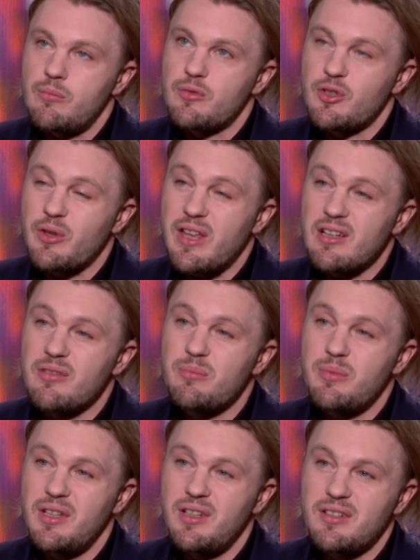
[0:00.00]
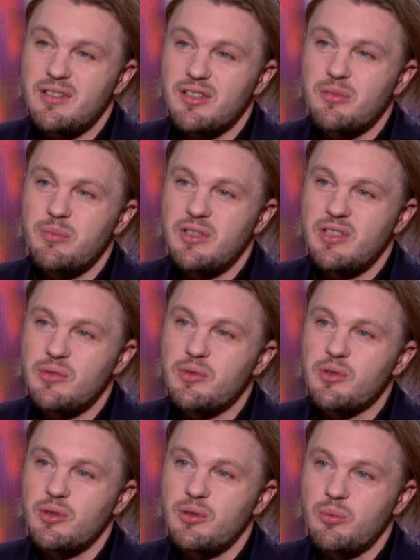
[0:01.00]
So that can be it can be
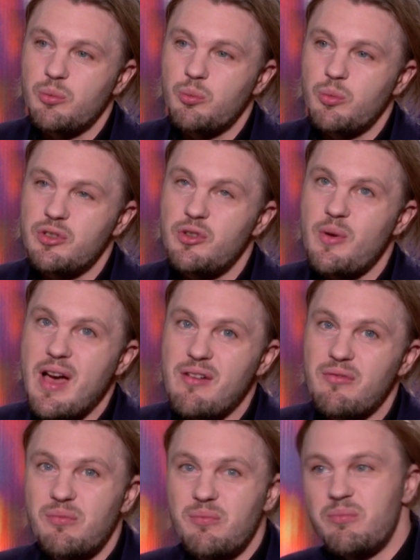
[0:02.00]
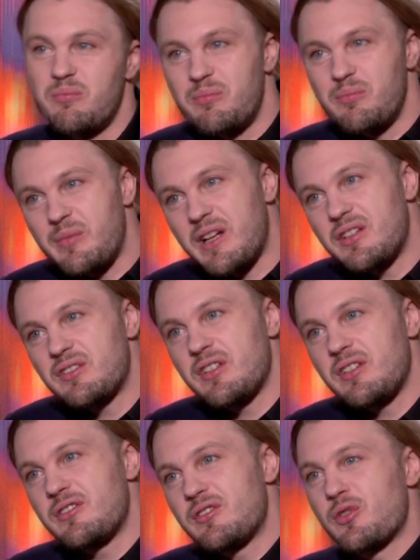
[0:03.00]
difficult when you have many
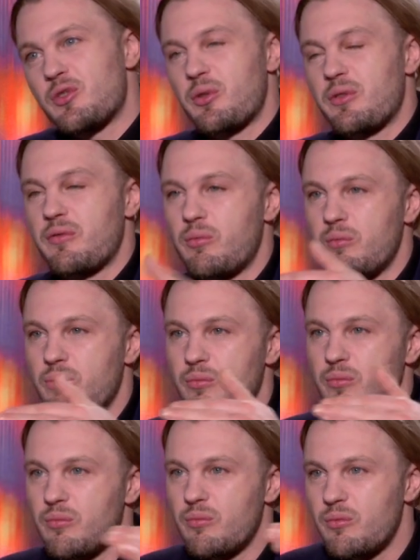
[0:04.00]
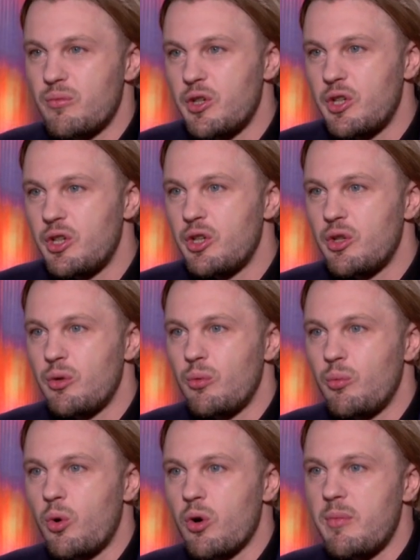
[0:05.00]
scenes to sort of
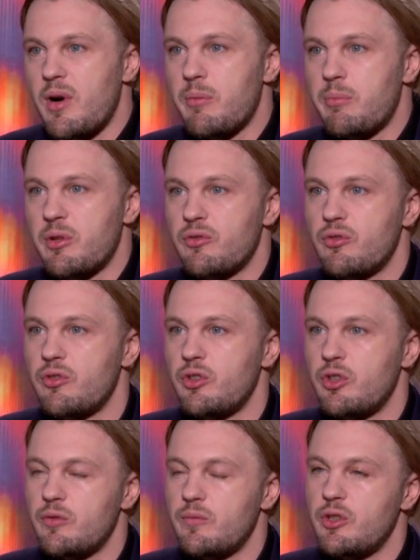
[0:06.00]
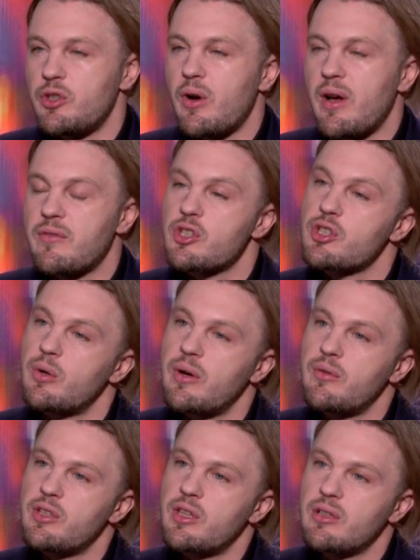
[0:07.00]
warm up, and you don't have to show
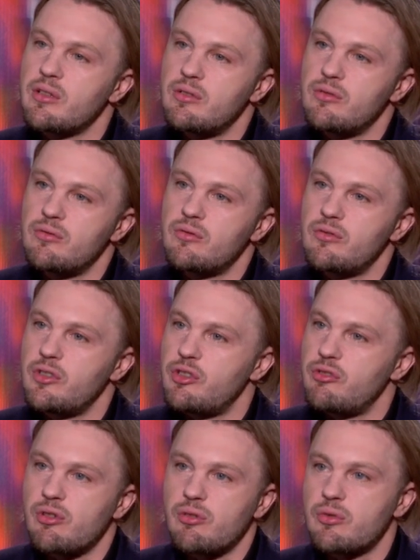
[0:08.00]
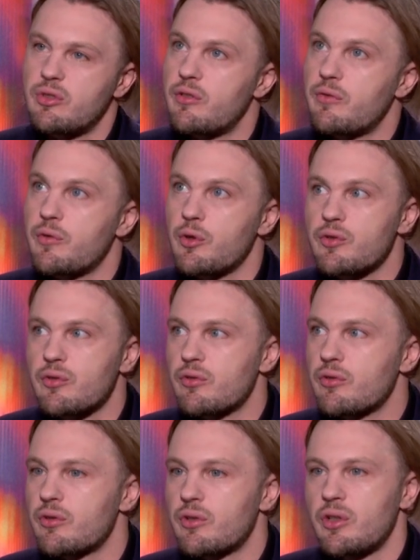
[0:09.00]
everything in the
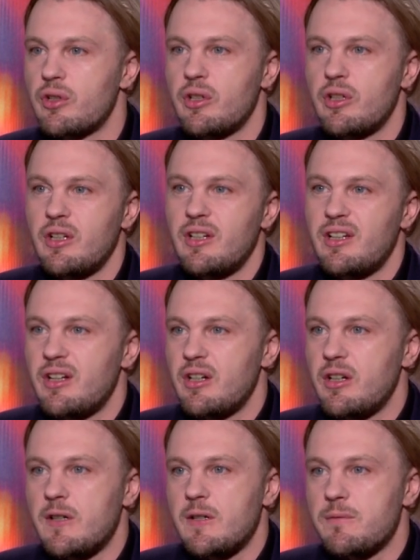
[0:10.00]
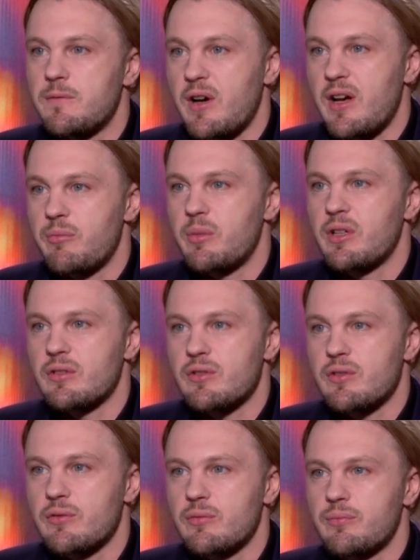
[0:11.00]
first 5
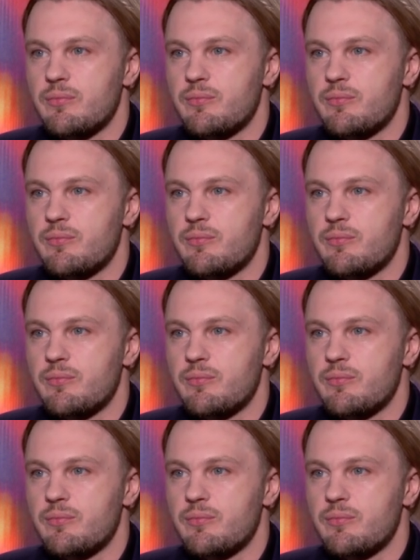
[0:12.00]
minutes.